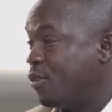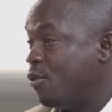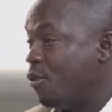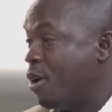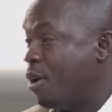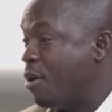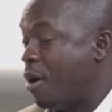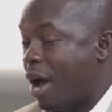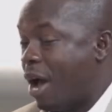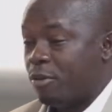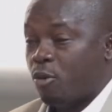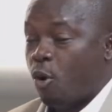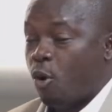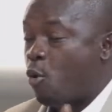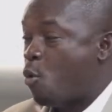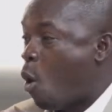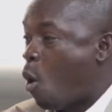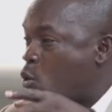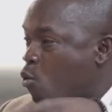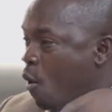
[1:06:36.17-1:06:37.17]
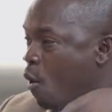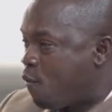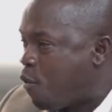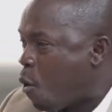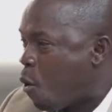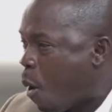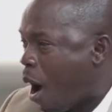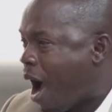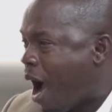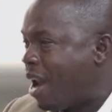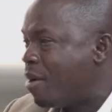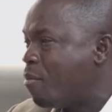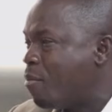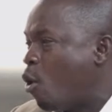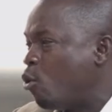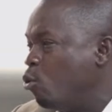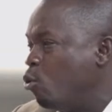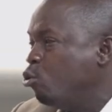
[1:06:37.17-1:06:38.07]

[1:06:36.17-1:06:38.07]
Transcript: well, won't go for a hand more,